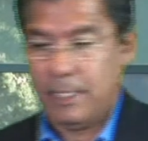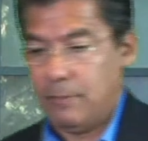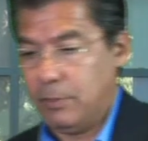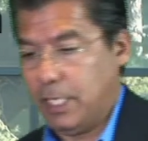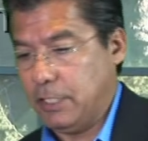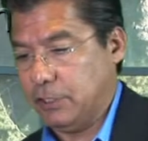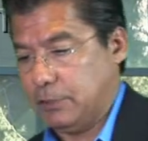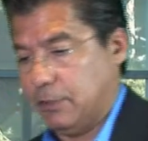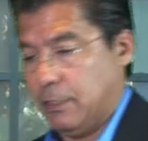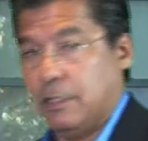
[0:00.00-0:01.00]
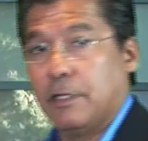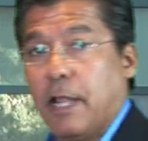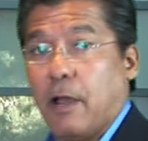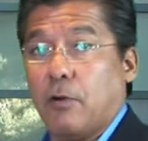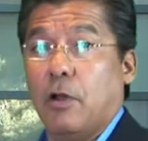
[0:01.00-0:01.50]
application.
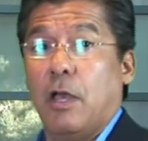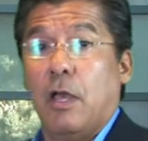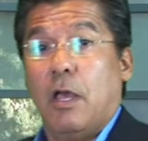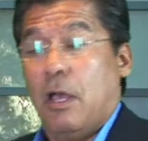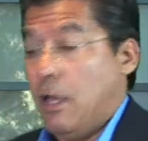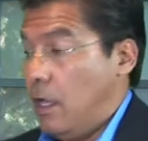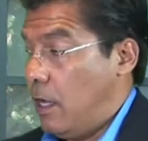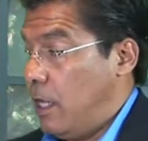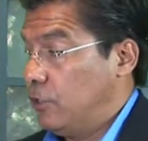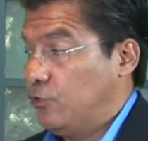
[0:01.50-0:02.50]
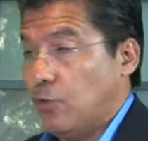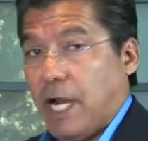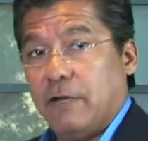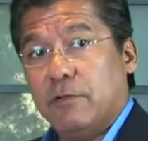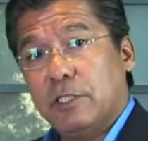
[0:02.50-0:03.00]
Now, a
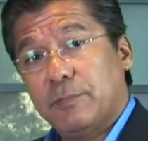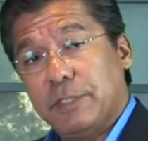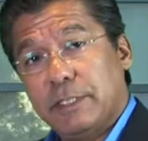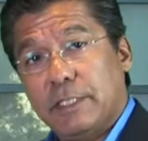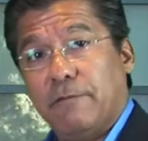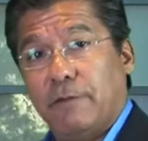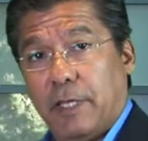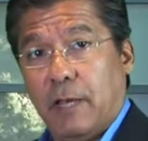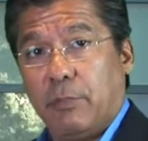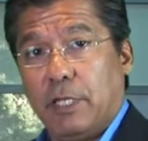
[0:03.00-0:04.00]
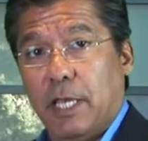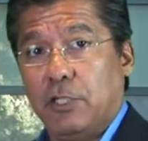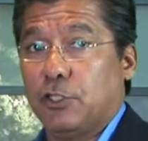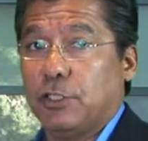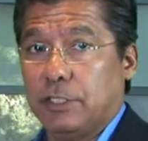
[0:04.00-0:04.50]
driver-specific
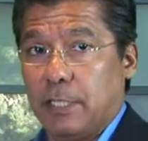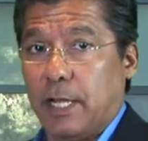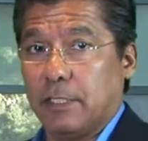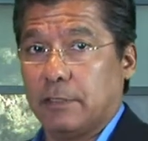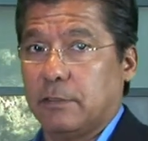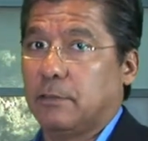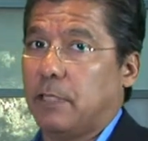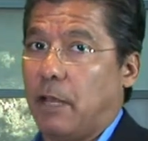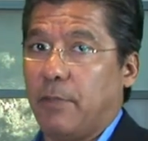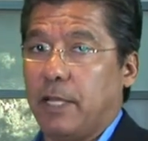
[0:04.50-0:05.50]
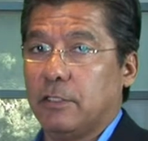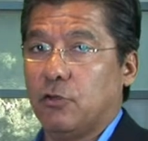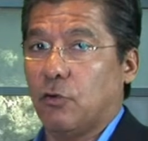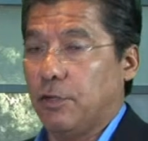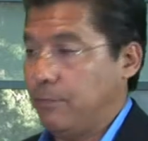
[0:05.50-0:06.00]
application is nice. Not
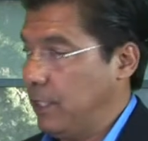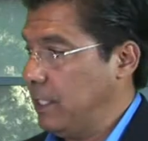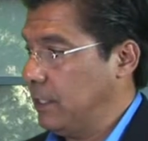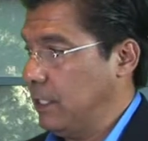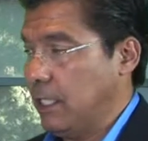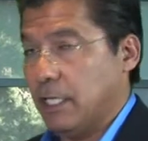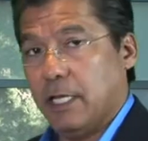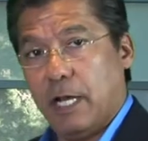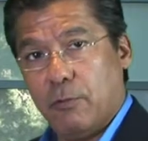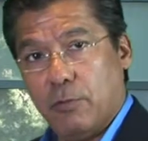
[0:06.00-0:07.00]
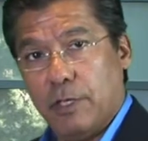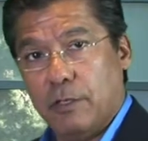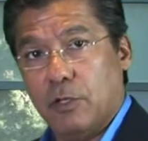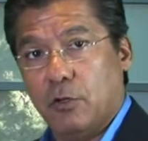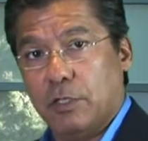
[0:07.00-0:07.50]
mandatory, but
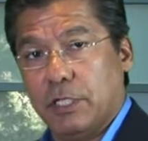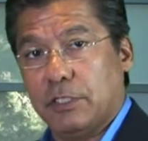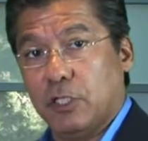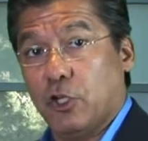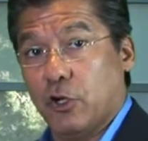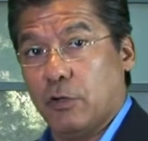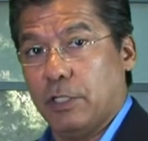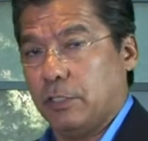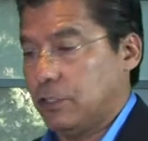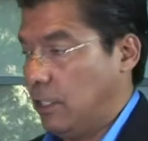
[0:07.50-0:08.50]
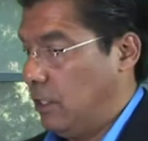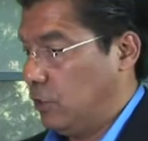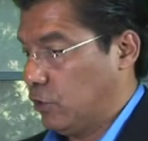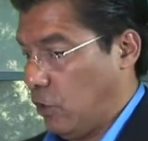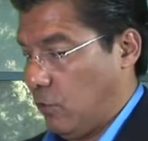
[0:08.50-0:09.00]
it's encouraged.
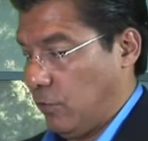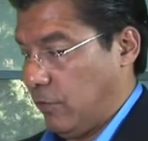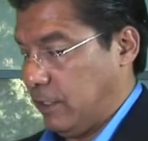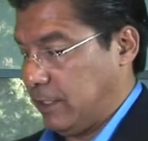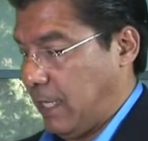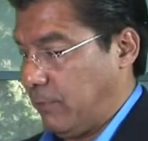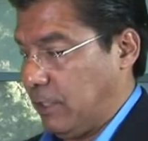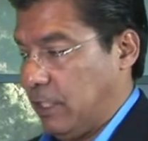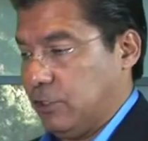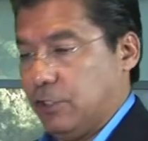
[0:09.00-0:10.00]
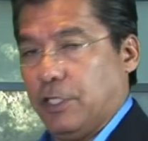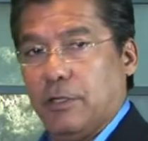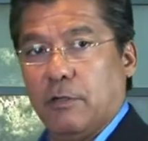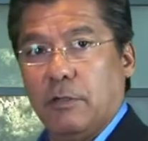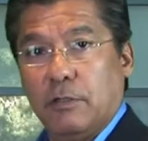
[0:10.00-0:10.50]
So this application
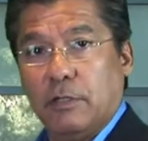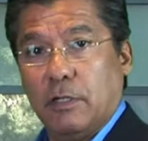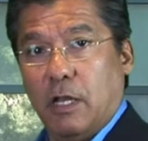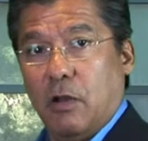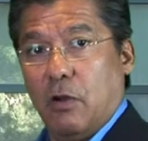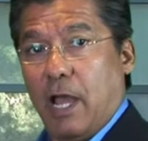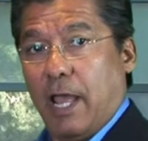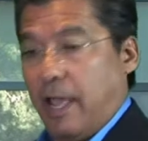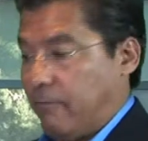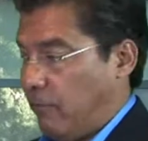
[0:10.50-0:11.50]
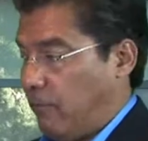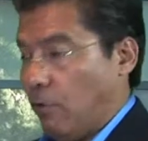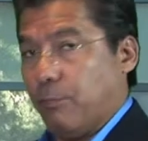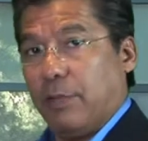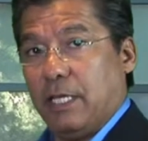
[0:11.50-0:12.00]
here, I have a
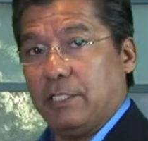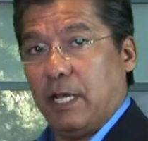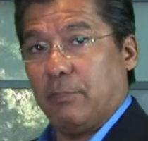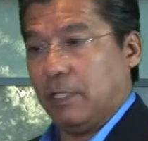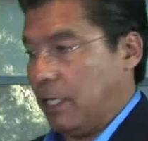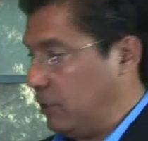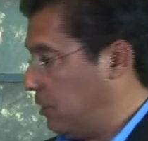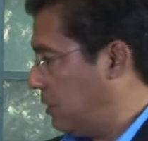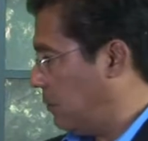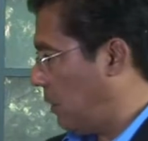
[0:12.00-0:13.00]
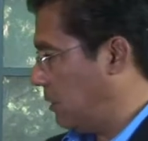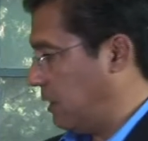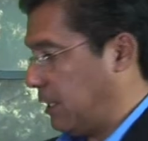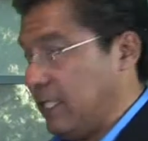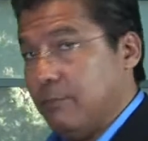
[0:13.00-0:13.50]
4-page application as part of
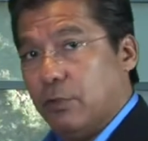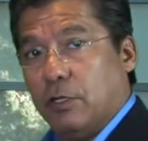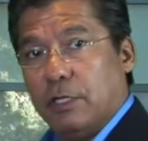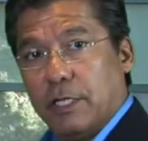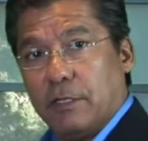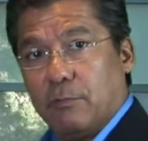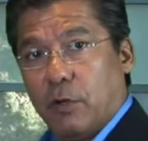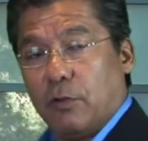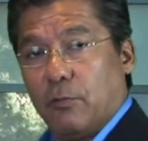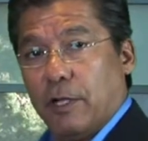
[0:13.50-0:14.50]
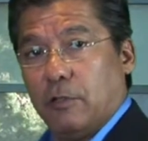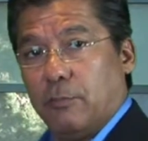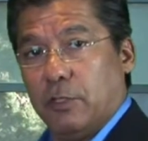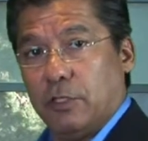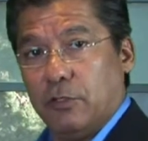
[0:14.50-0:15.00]
the ebook and part of the regular
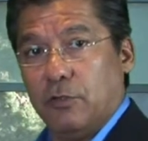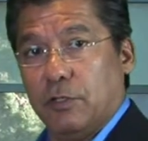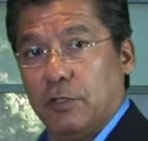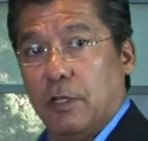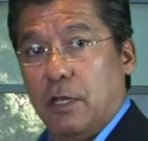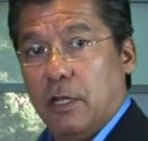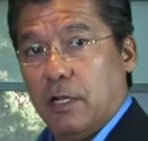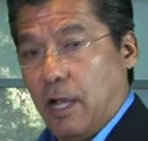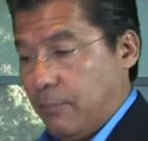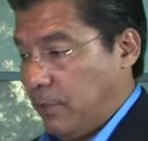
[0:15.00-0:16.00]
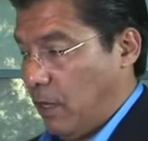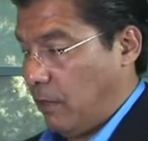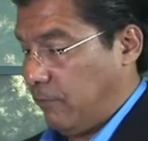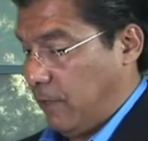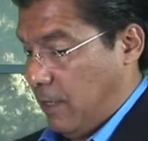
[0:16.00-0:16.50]
book that you can copy
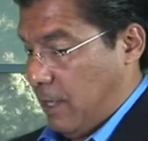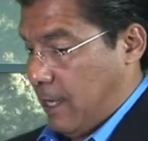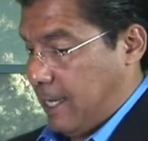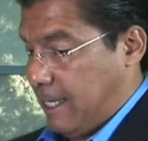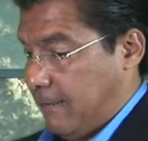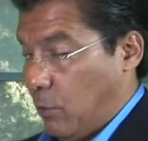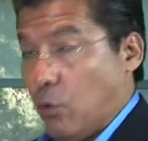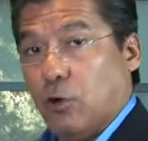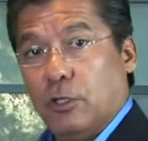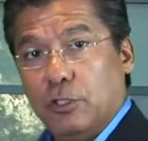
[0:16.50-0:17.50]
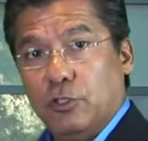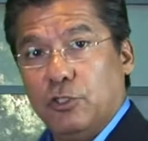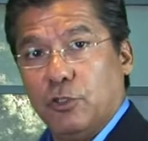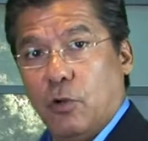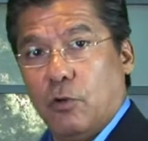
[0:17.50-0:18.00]
off or
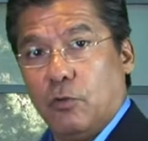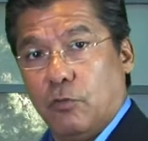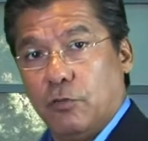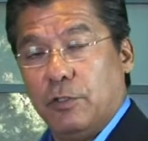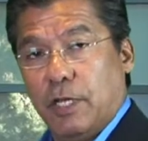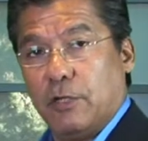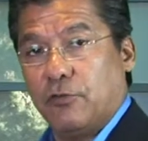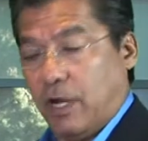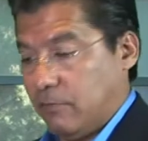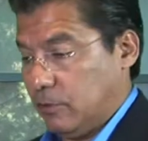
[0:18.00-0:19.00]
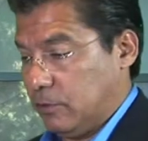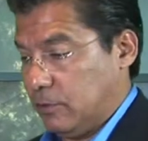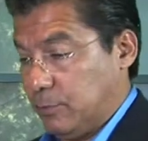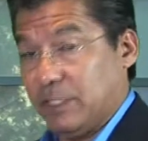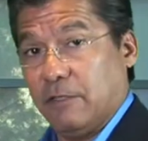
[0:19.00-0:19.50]
use your own. Hopefully you got a
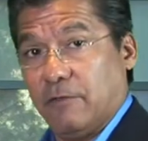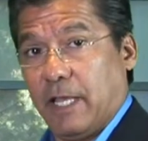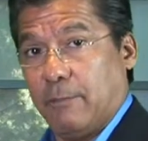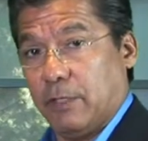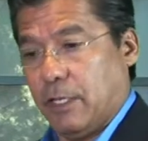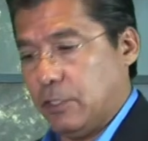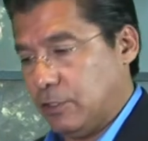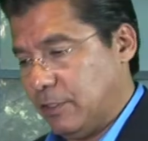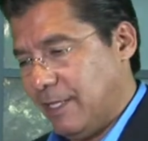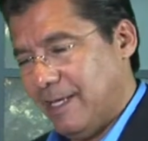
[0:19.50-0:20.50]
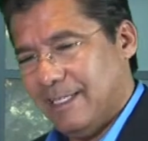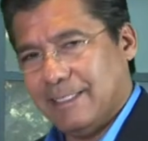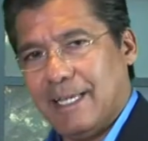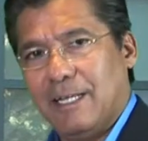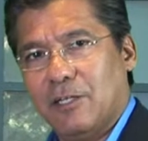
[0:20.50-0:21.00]
driver-specific application. It's
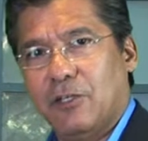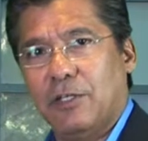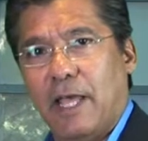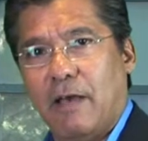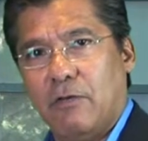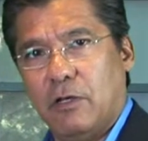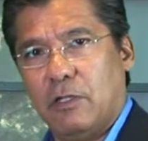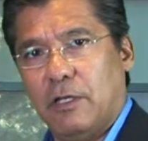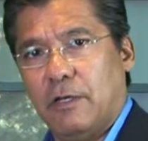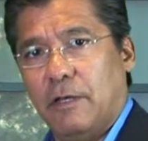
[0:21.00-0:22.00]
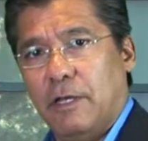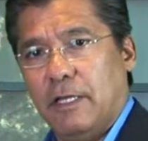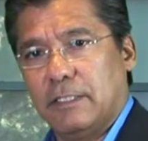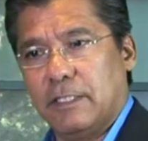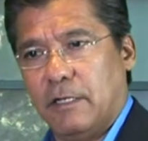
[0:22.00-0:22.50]
kind of good to have
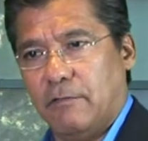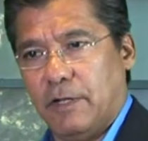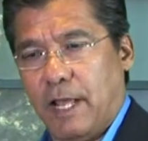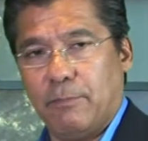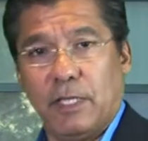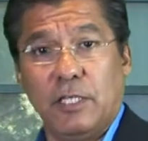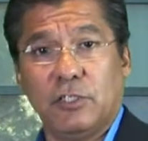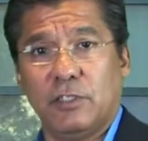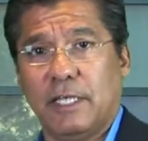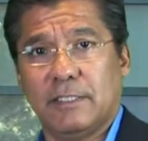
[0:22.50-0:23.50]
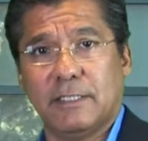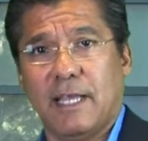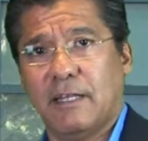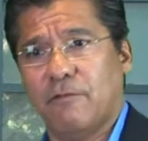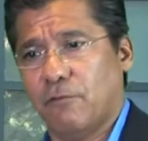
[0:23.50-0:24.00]
instead of an application that's
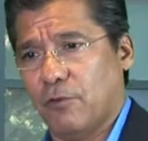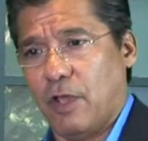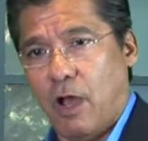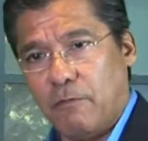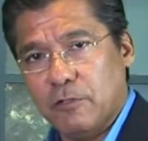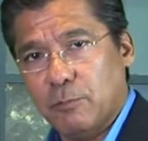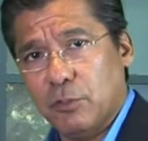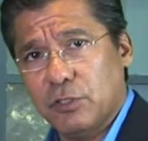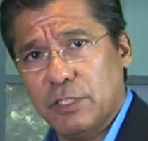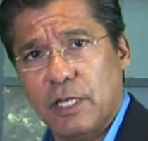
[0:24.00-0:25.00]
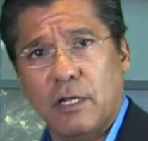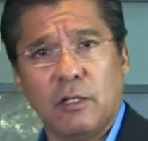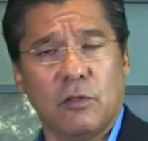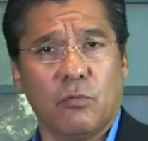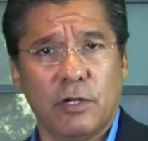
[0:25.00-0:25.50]
kind of for the office personnel
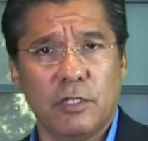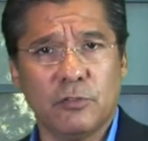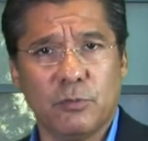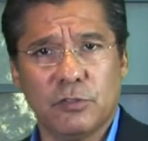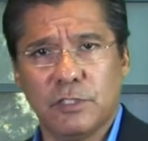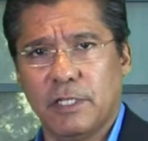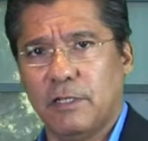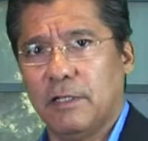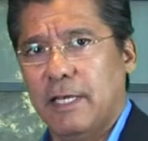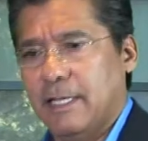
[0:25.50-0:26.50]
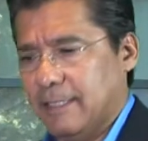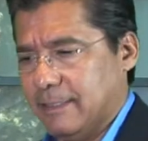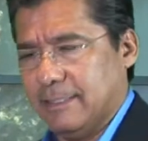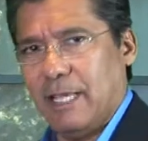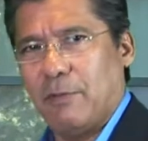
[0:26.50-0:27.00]
and the warehouse personnel, the
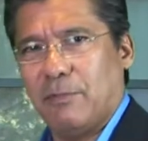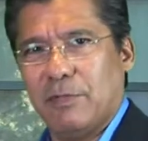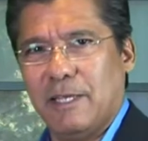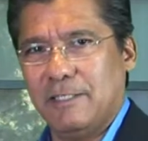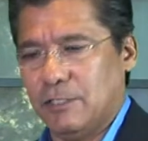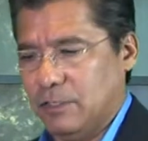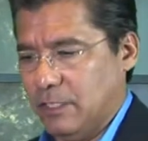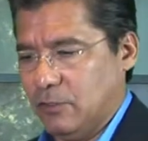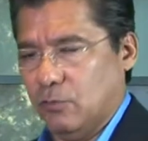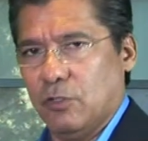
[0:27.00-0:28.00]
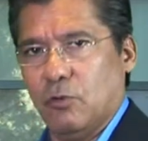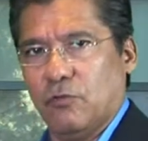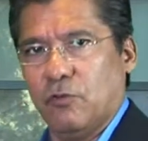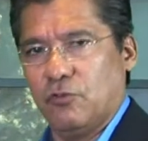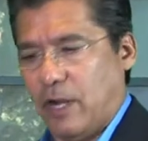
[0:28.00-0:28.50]
same application doesn't really
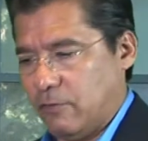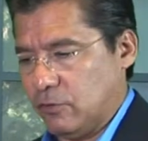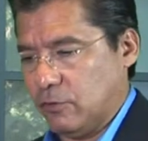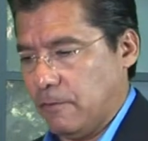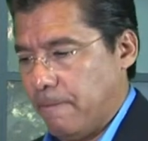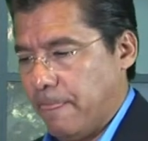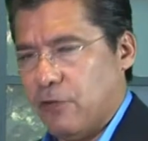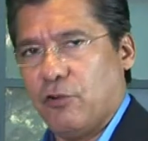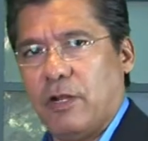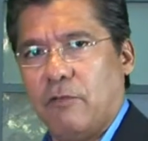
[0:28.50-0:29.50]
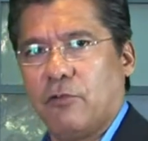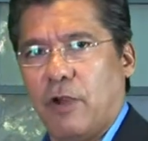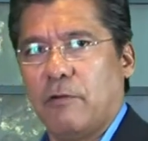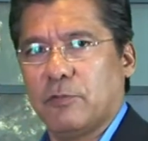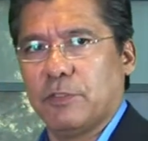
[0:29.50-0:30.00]
work for drivers. So try to have a
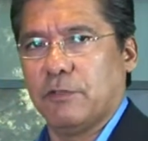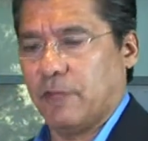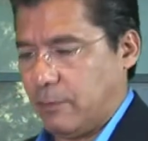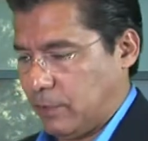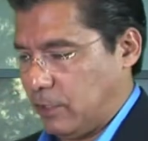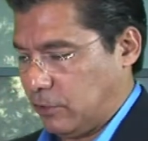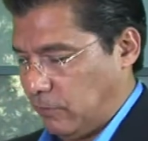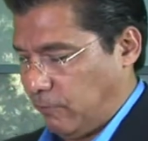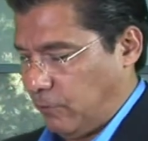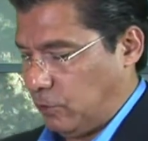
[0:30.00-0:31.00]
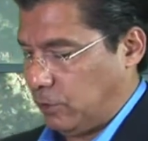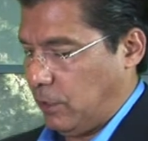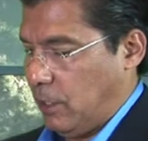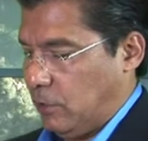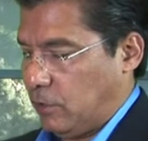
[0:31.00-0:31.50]
driver-specific application.
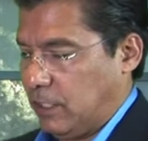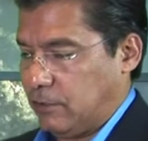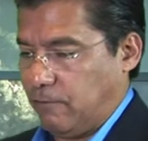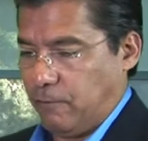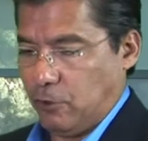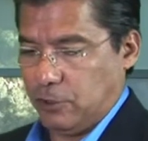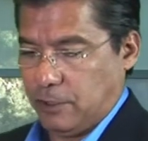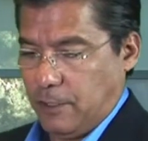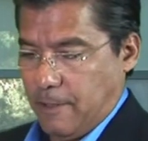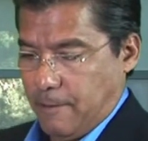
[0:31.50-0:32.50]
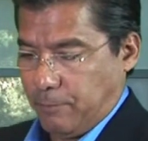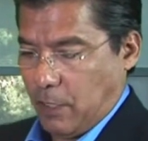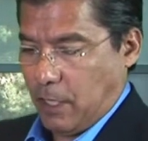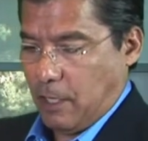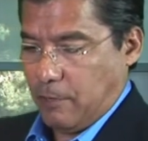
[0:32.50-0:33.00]
So that's the first
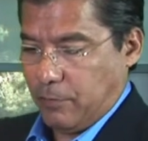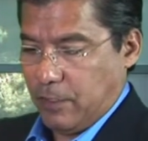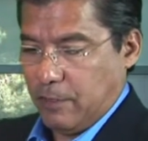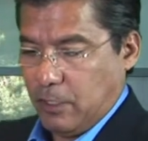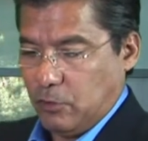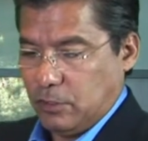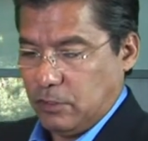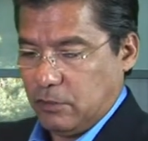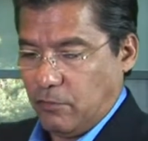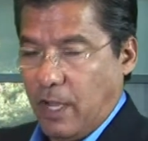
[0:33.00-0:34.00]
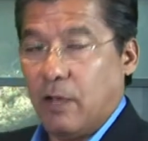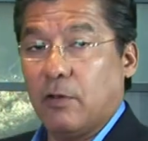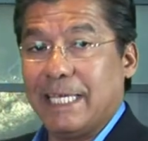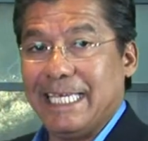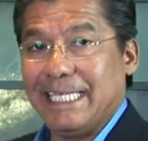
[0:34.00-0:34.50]
thing that goes in this
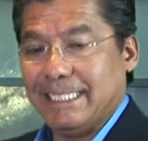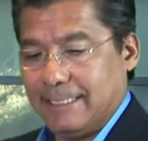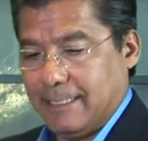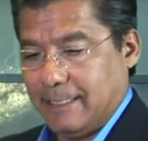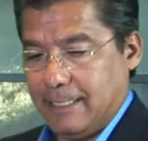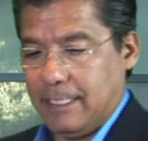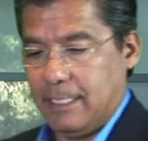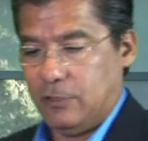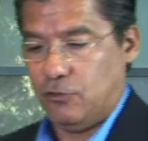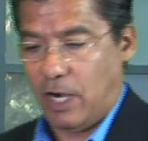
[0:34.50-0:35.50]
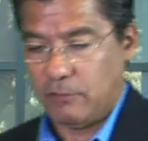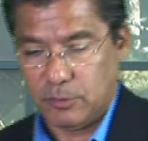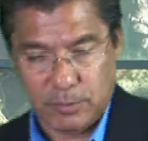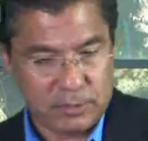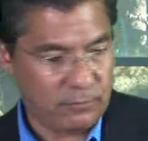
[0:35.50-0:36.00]
file is the
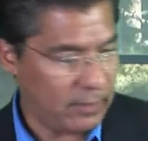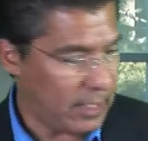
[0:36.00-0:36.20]
driver-specific